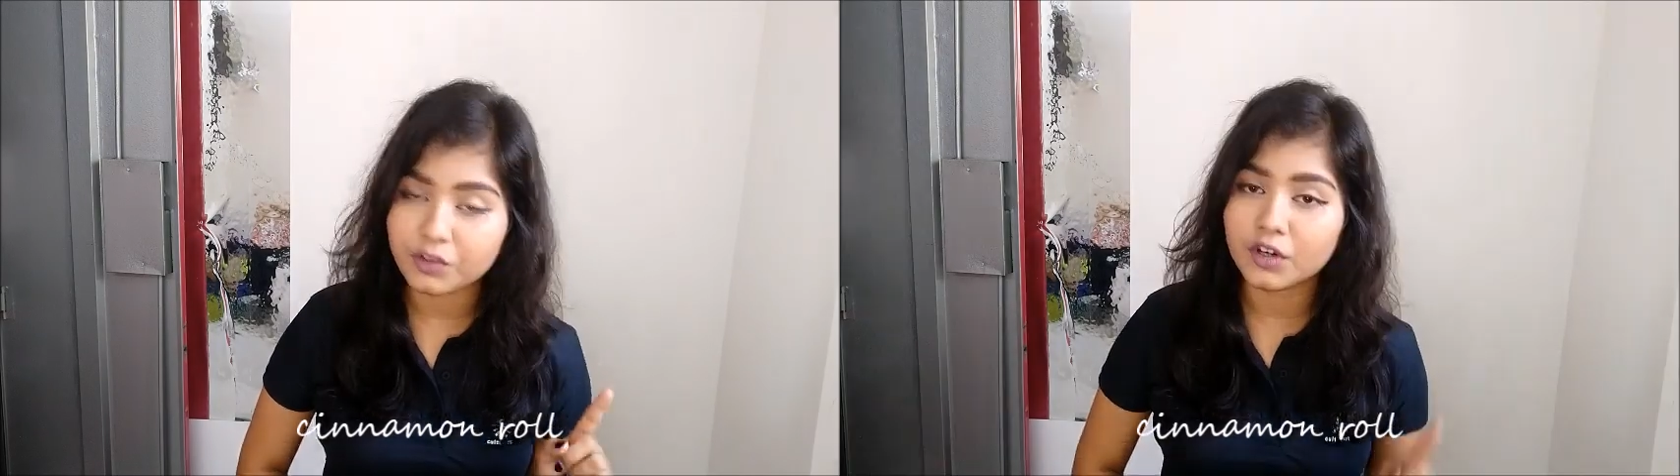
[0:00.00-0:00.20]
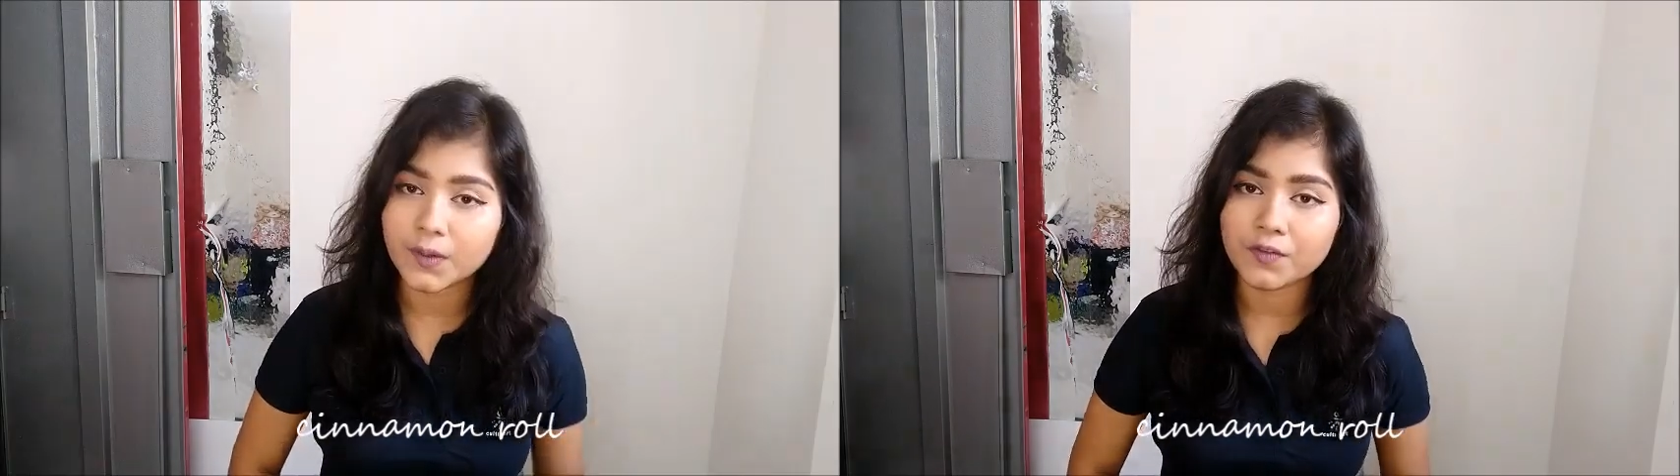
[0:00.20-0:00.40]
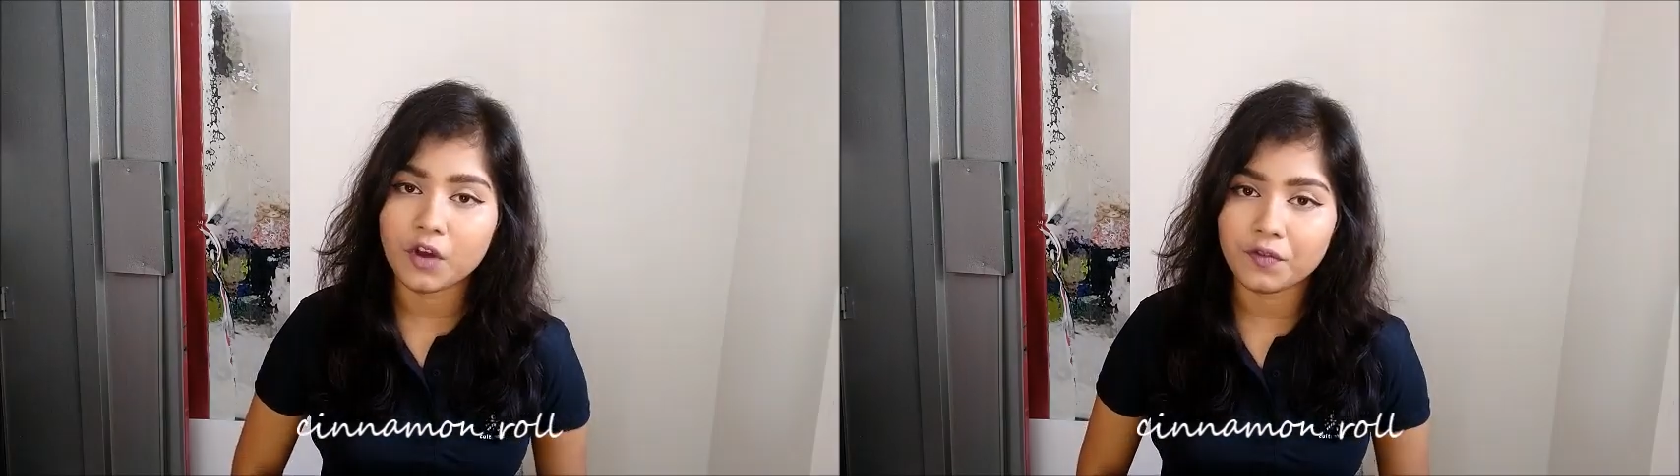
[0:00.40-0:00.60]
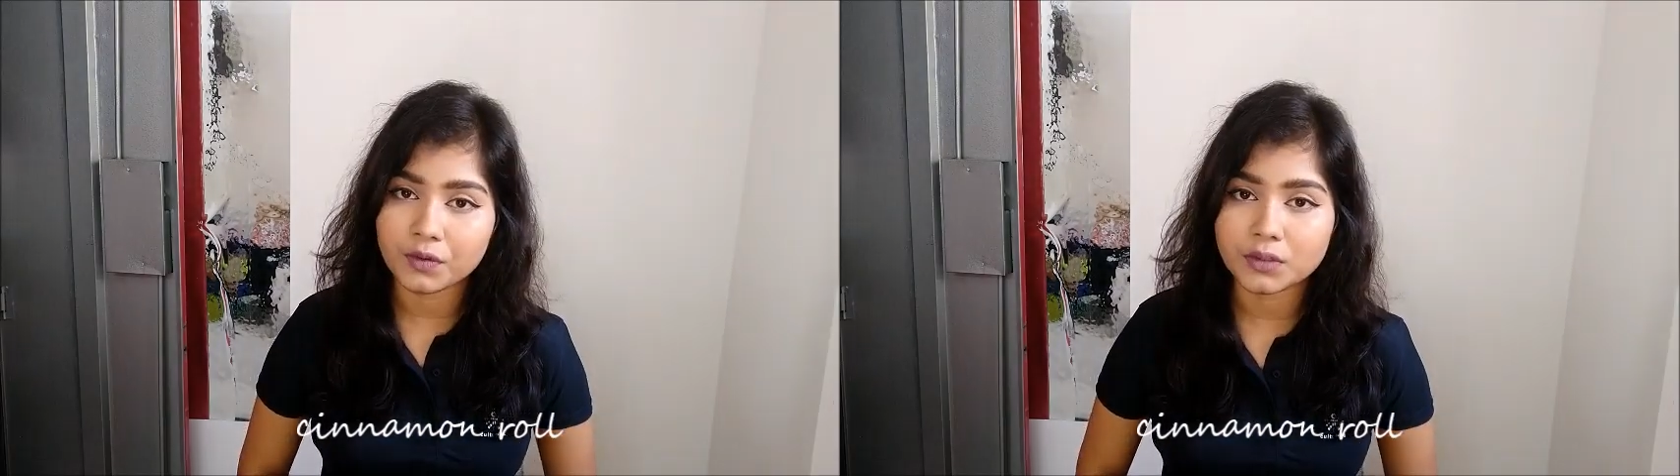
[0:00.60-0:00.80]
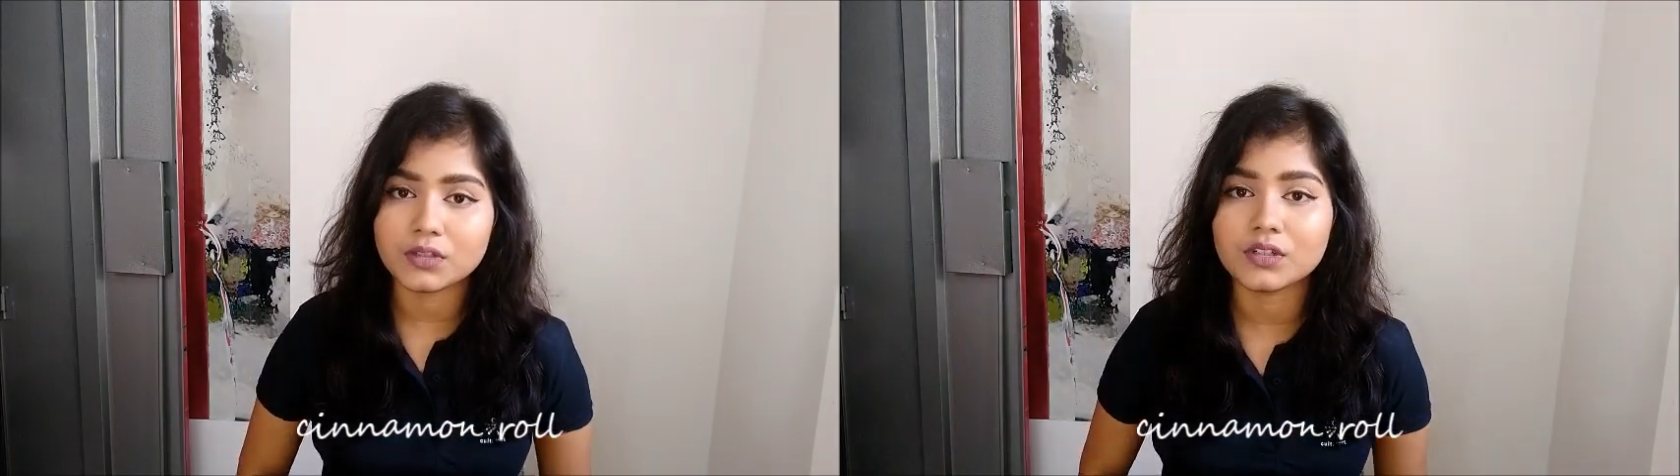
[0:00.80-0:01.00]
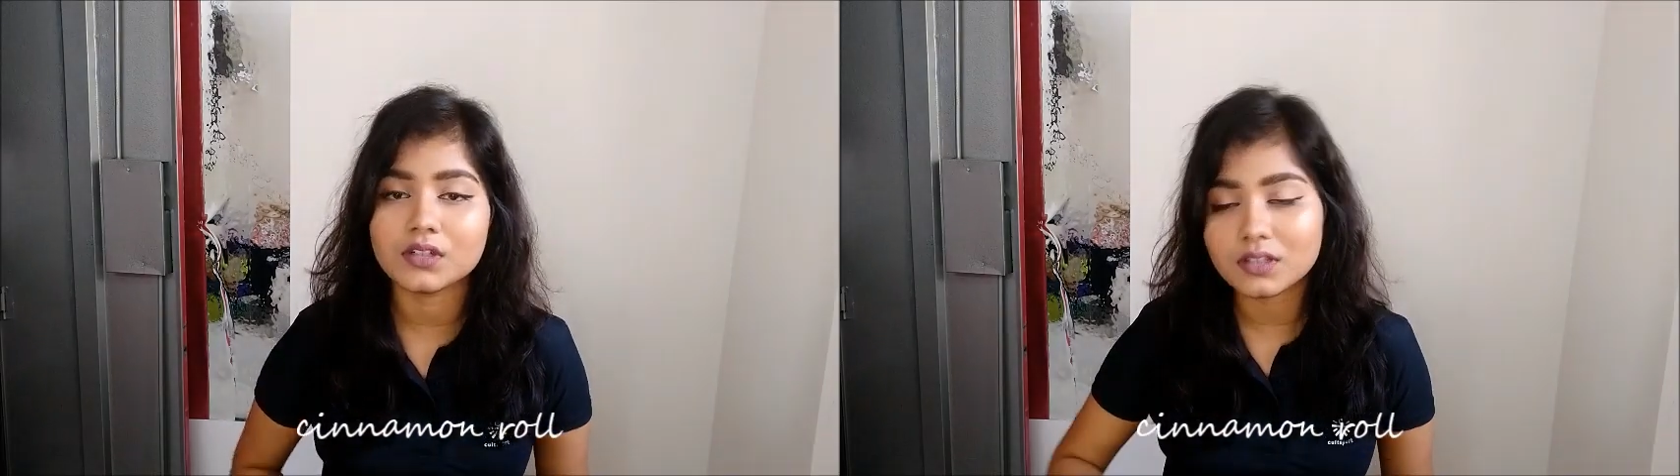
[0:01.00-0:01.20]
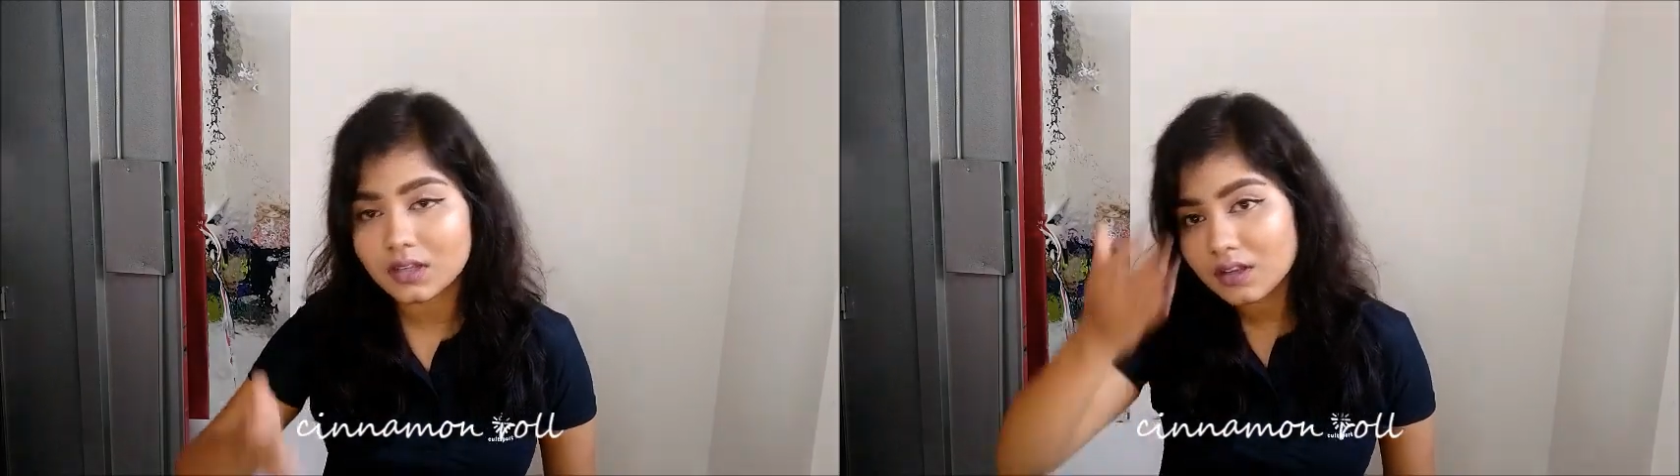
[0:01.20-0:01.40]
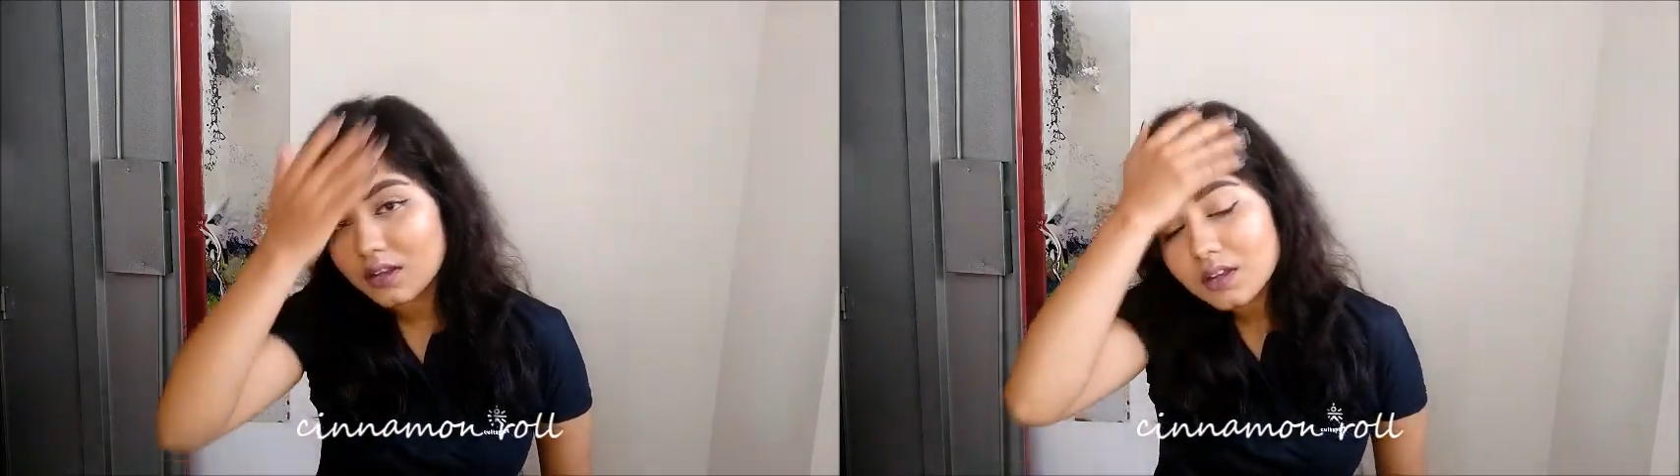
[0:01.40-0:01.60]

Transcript: Third Wave Coffee Roasters.